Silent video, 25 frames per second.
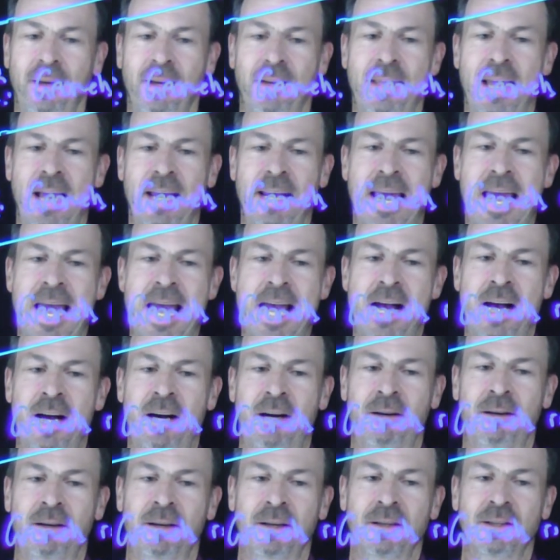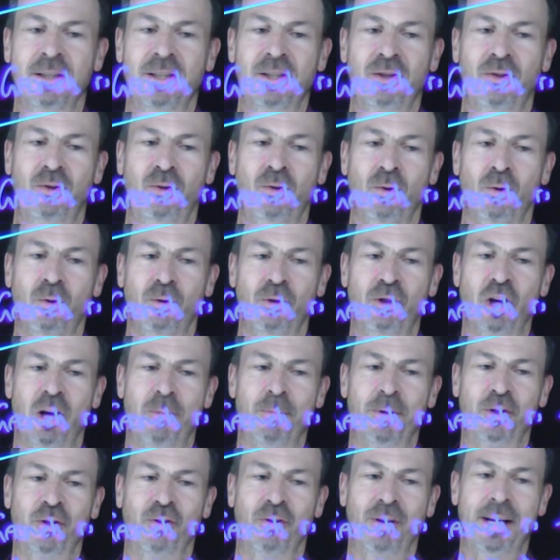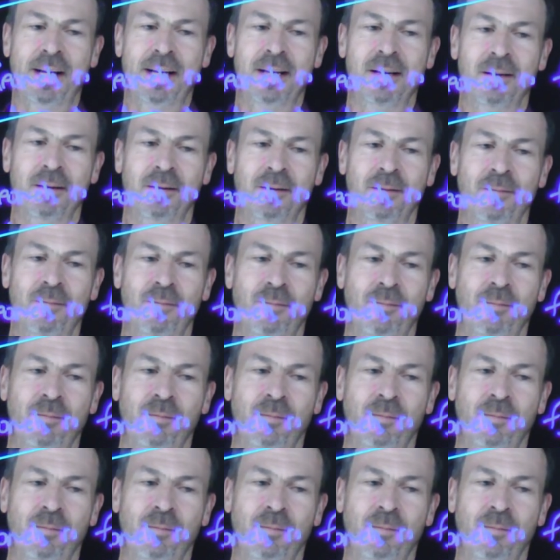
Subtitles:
that our school geometry